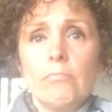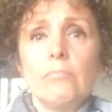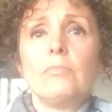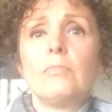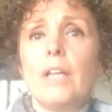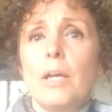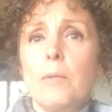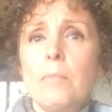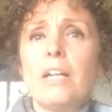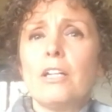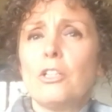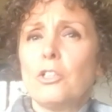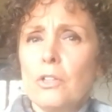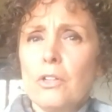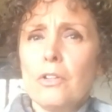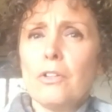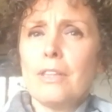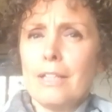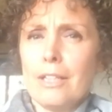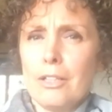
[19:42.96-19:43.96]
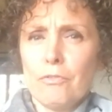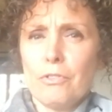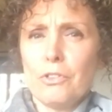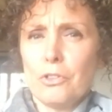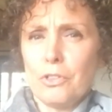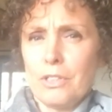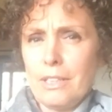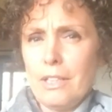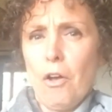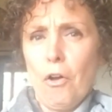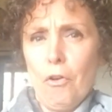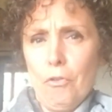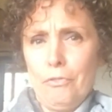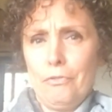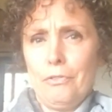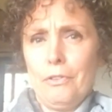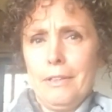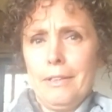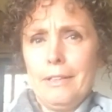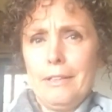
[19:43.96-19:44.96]
then make sure you're thinking for yourself,
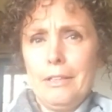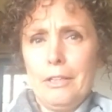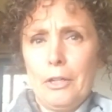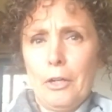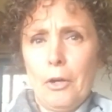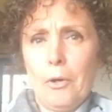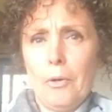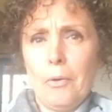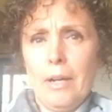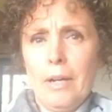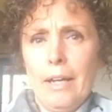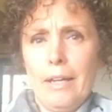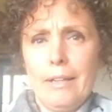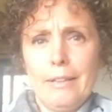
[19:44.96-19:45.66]
you know?